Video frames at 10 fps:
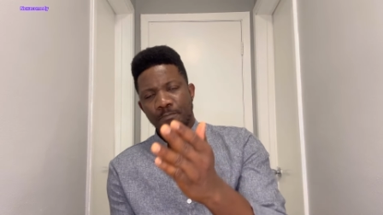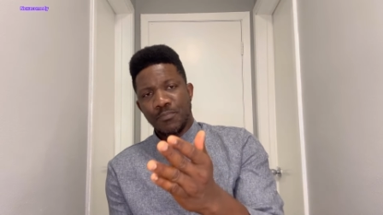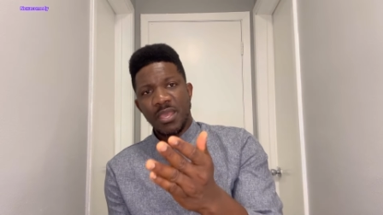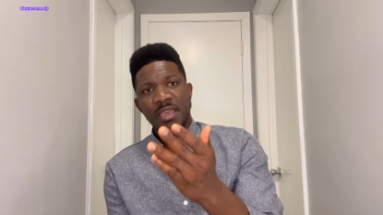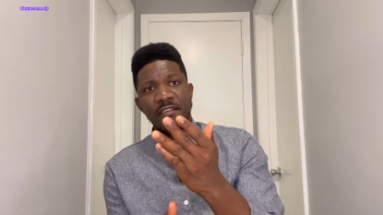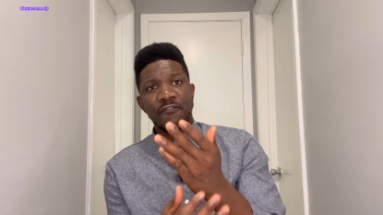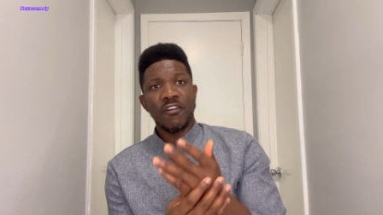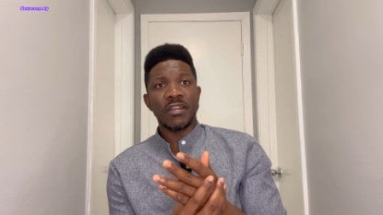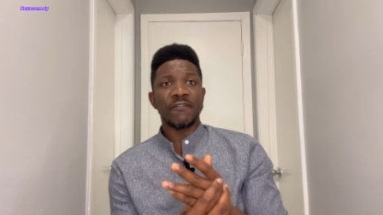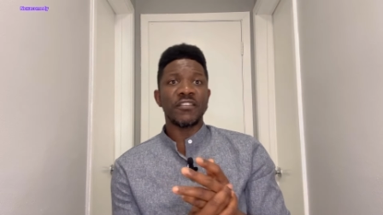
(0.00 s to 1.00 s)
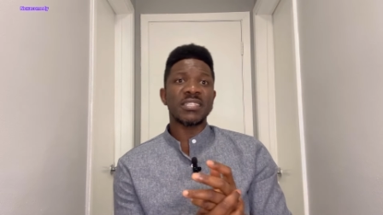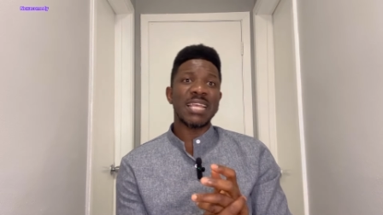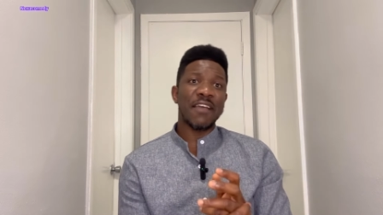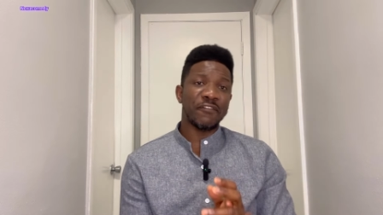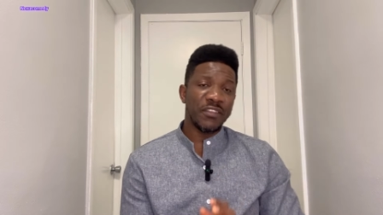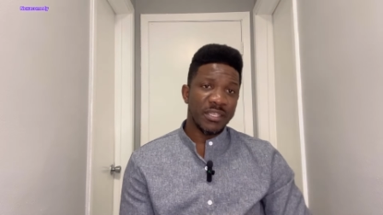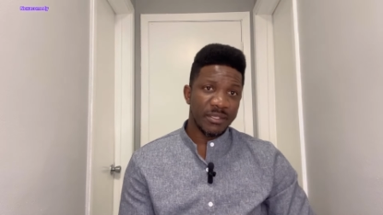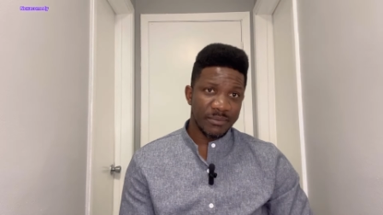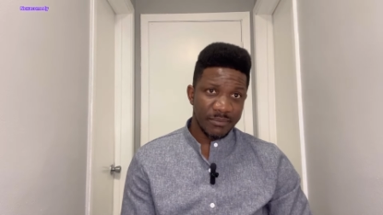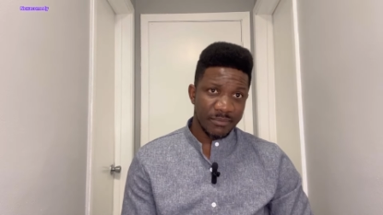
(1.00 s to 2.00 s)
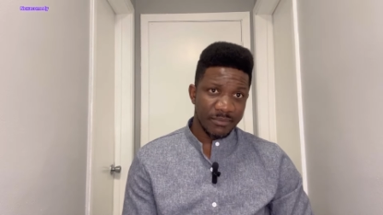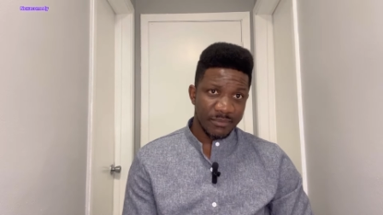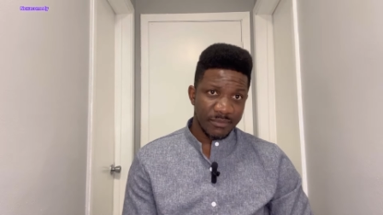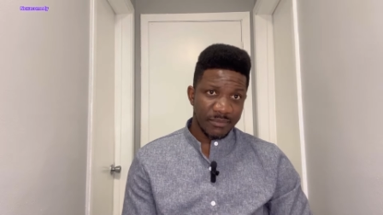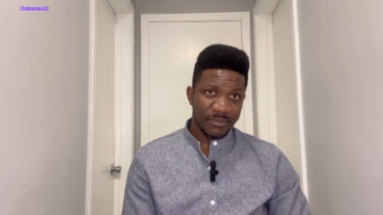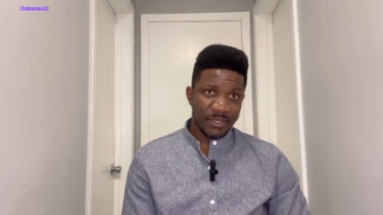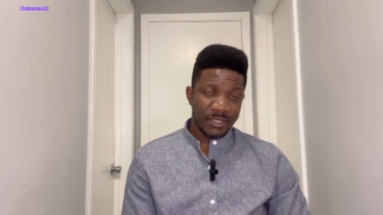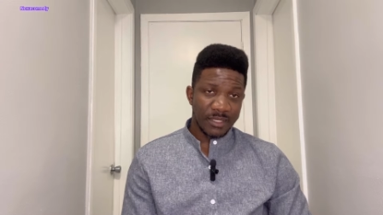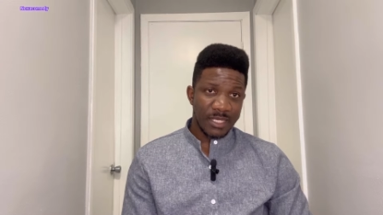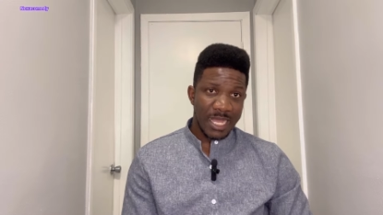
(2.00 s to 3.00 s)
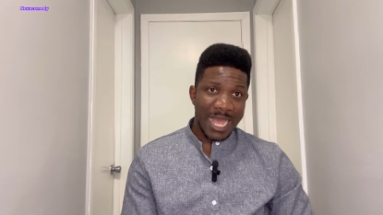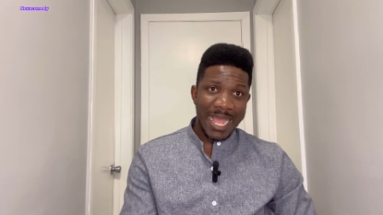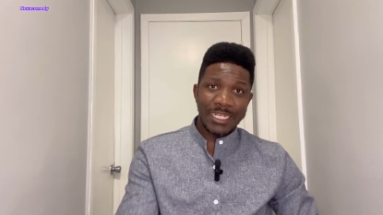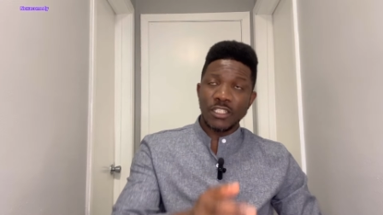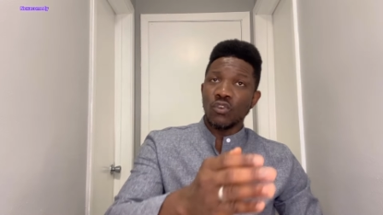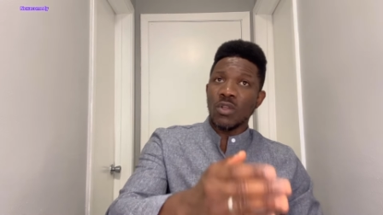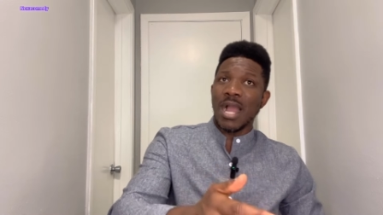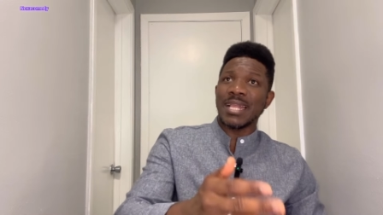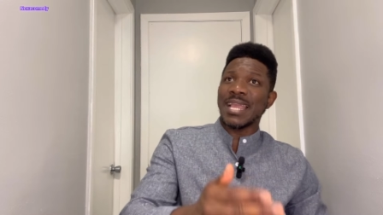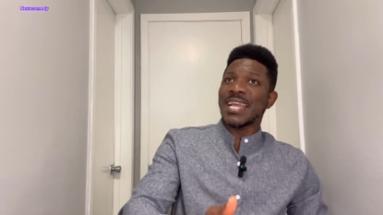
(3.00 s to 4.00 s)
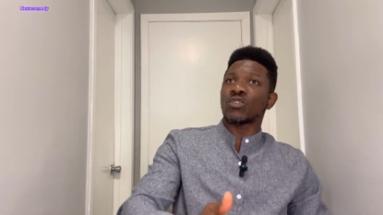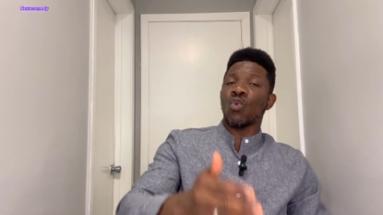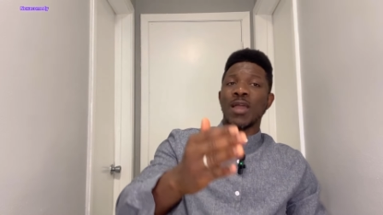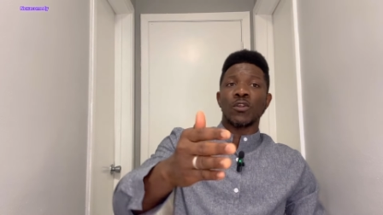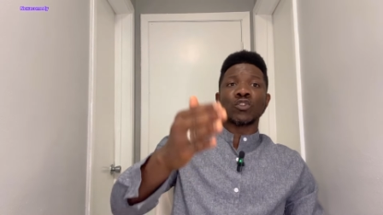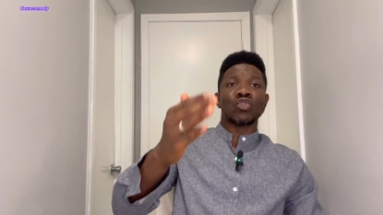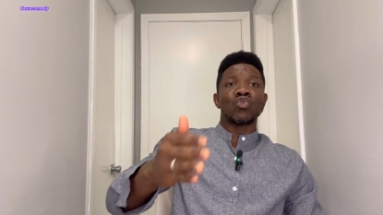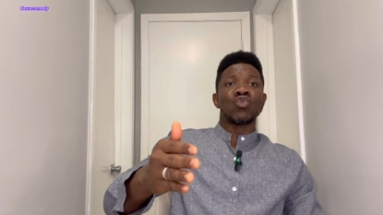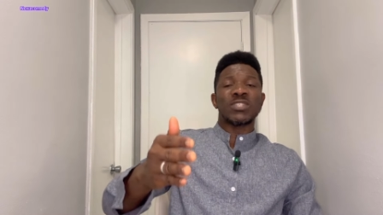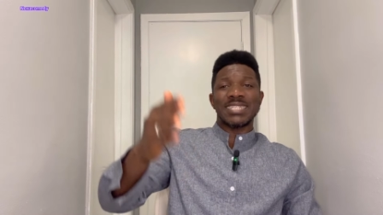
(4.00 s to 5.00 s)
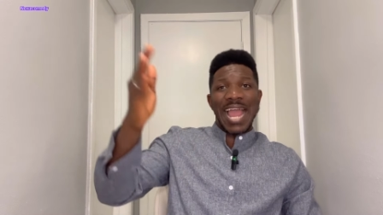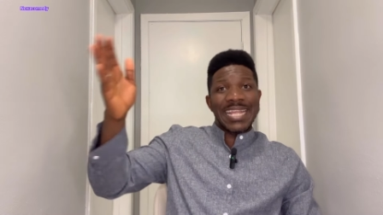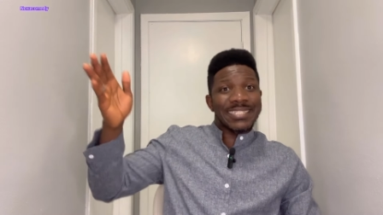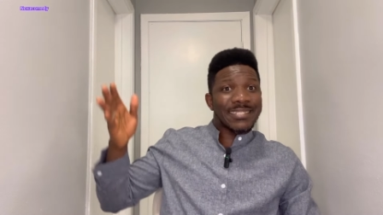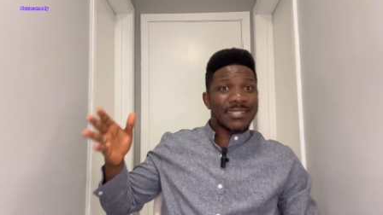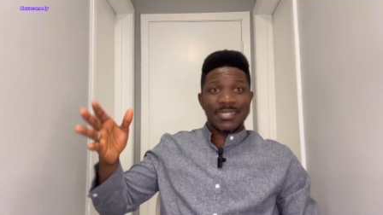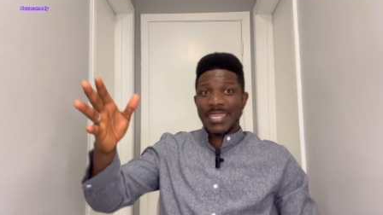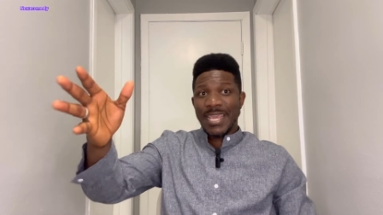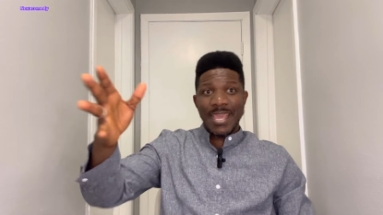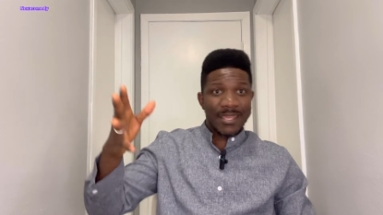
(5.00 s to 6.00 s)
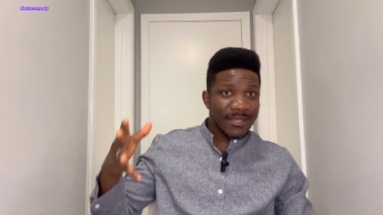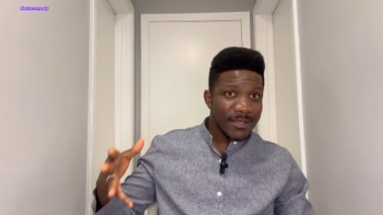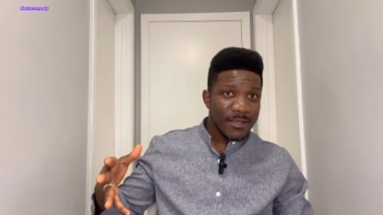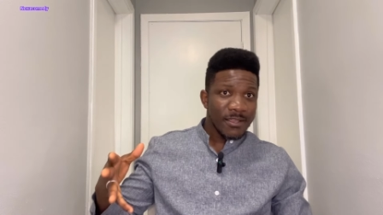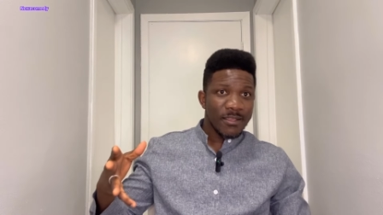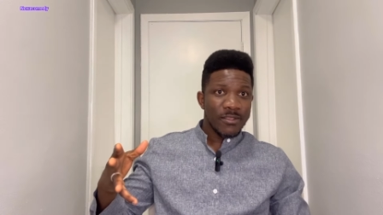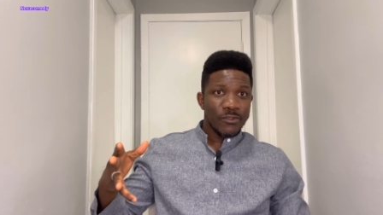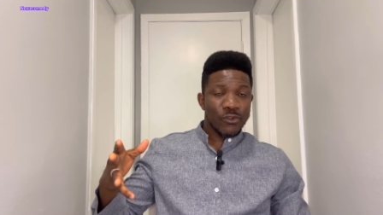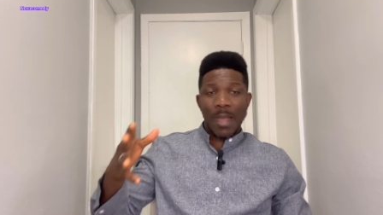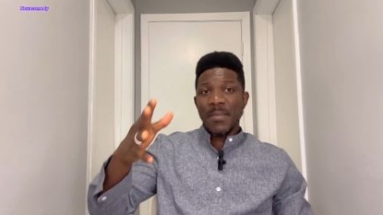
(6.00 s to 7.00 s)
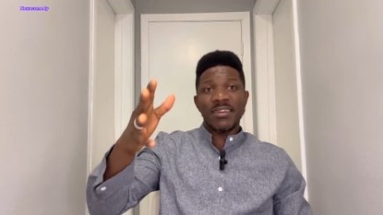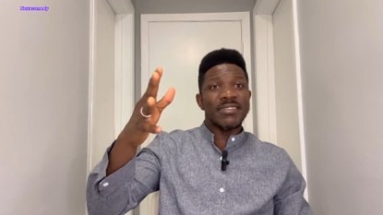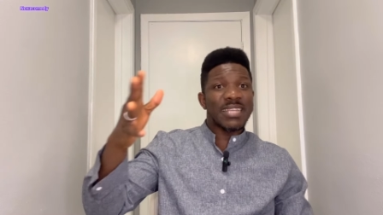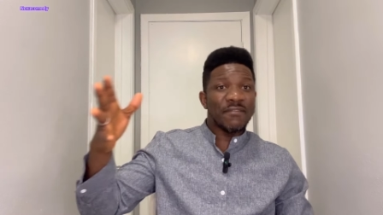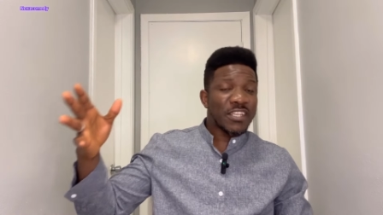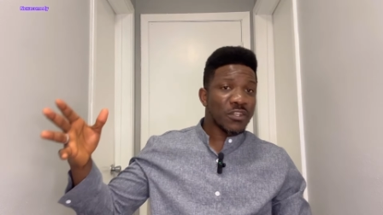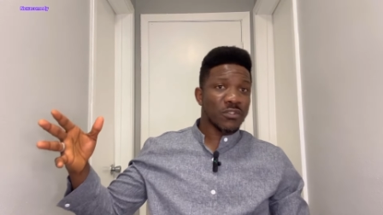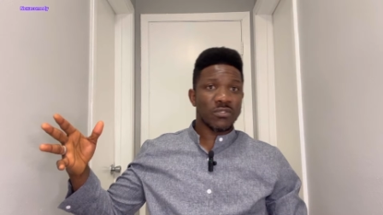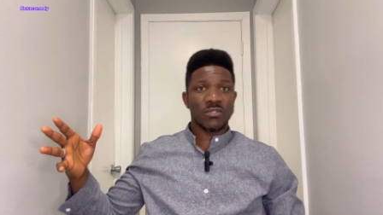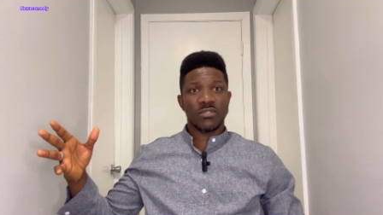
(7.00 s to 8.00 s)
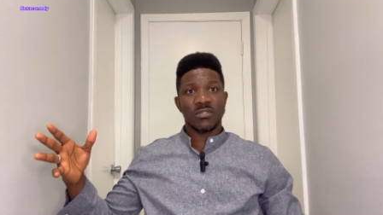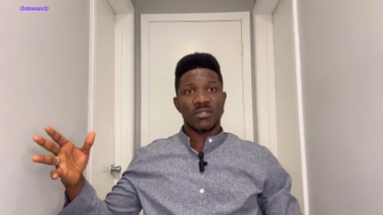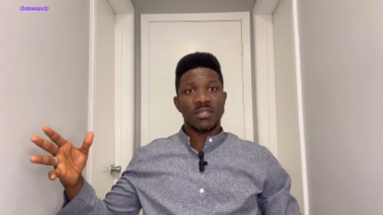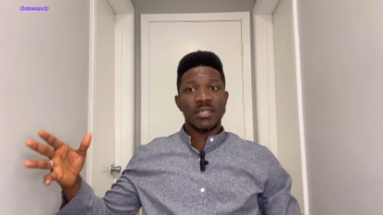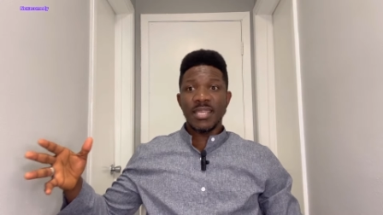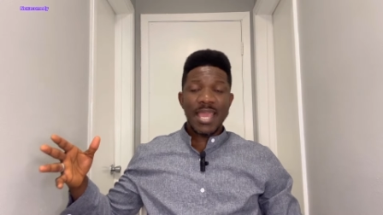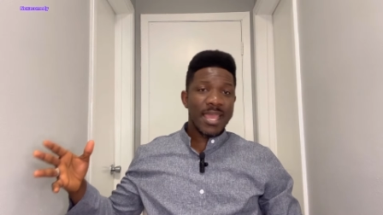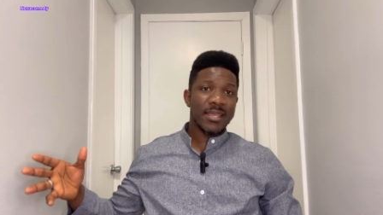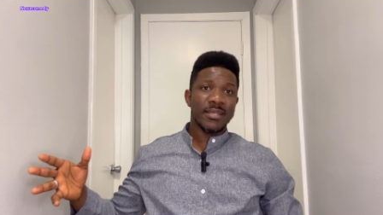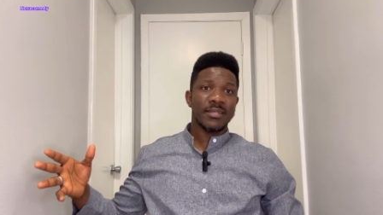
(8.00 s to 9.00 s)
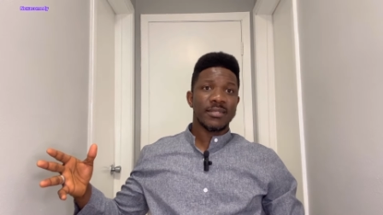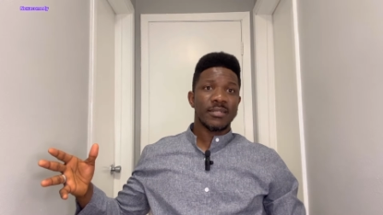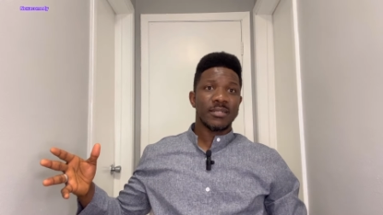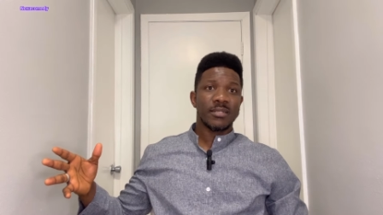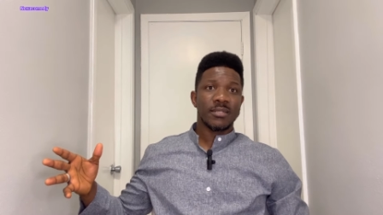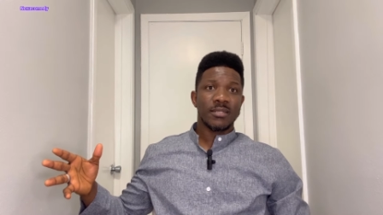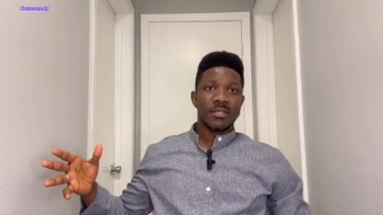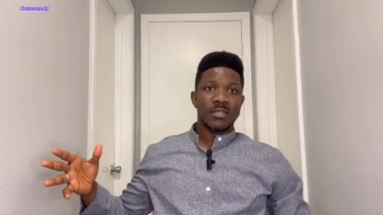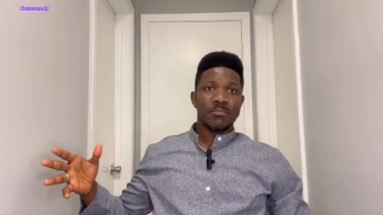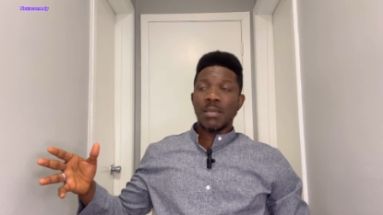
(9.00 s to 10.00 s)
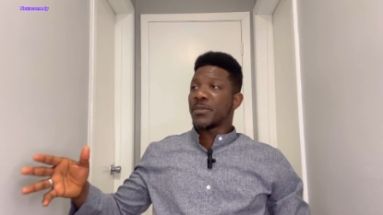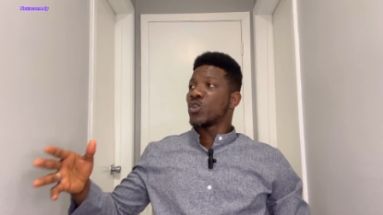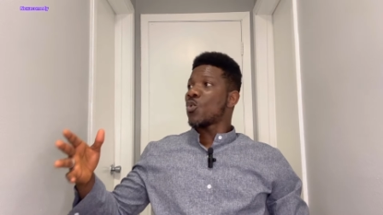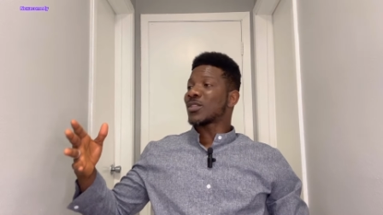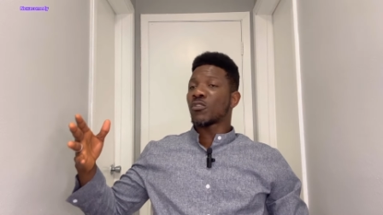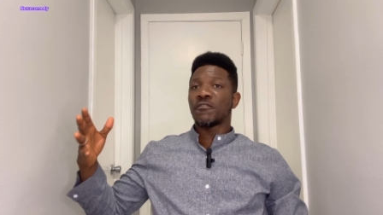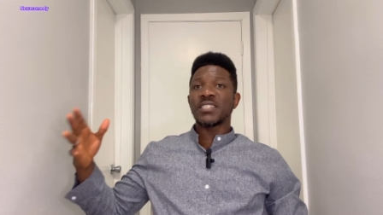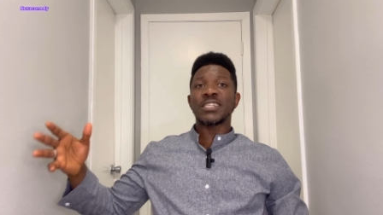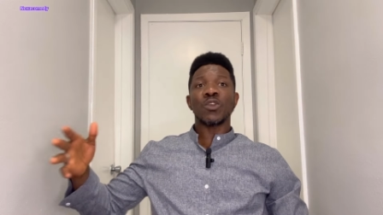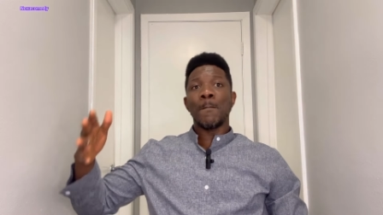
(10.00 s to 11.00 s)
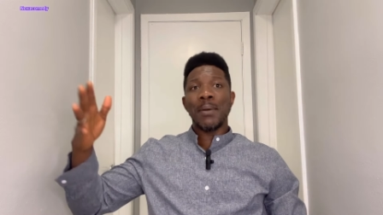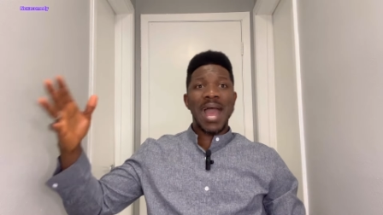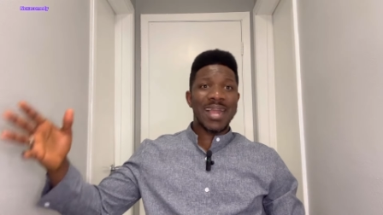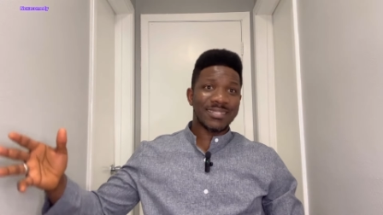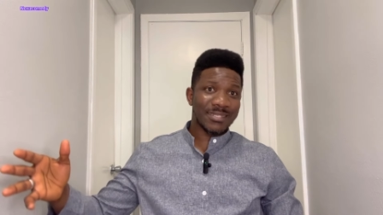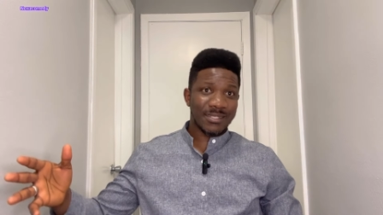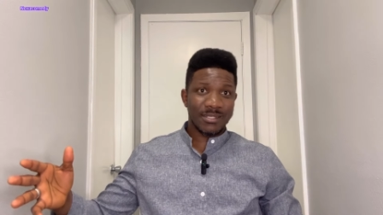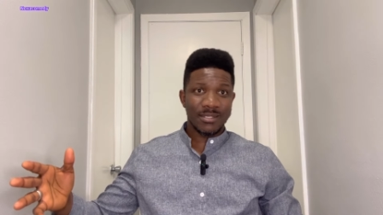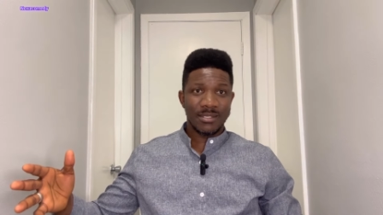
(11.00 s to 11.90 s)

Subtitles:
pay for a visa fee, and you can get 1 or 2 sites here. You can make reservations here. Maybe you want to visit some parks.